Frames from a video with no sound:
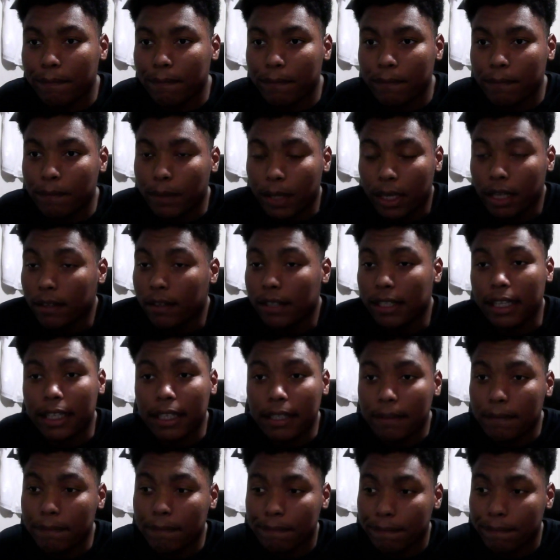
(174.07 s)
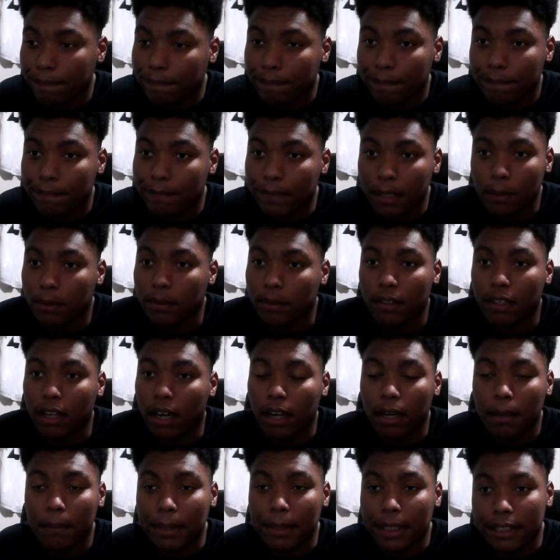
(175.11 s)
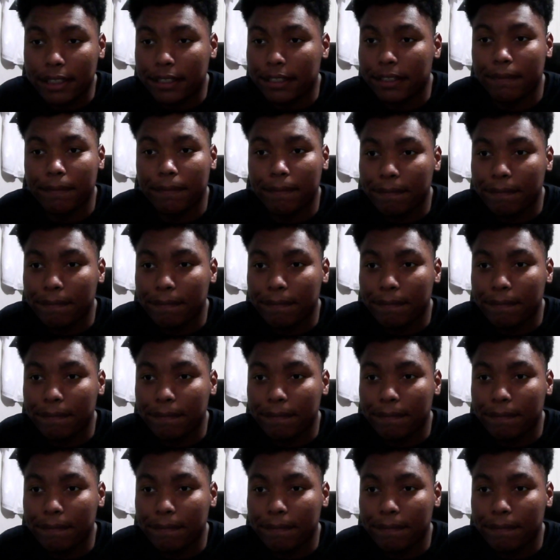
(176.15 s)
Period. It was garbage,